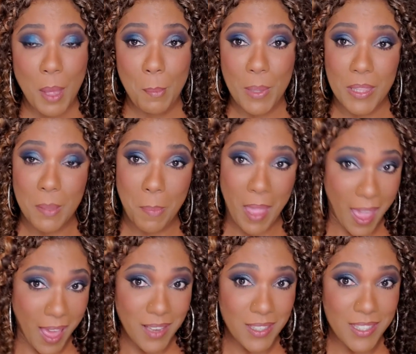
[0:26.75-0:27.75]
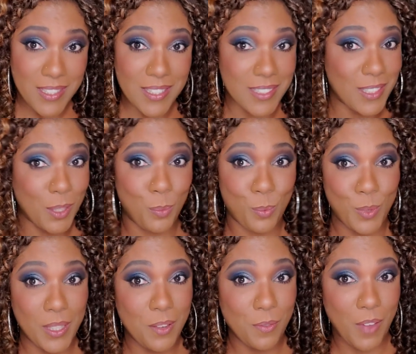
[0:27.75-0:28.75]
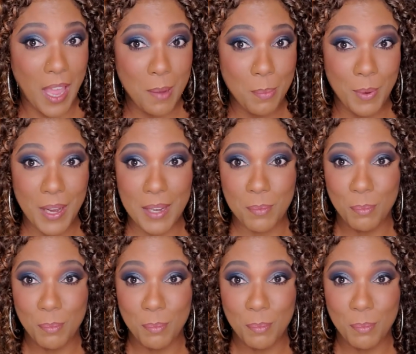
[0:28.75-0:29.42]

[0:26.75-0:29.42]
but the palettes look really vibrant,